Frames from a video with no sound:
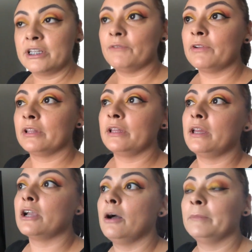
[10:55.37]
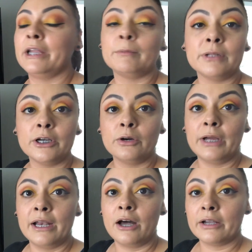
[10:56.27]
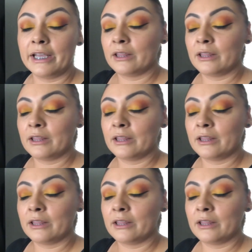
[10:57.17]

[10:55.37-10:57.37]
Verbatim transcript: definitely comment down below and I'll get